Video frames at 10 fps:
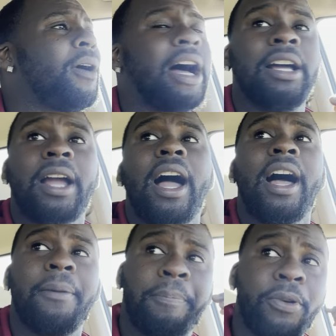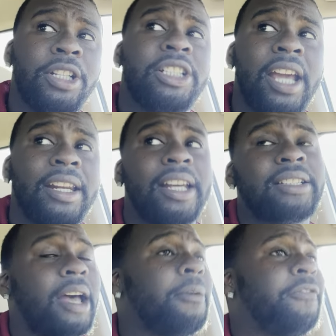I, I appreciate that
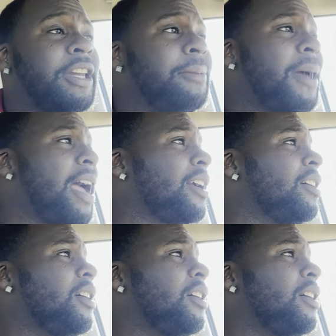type of feedback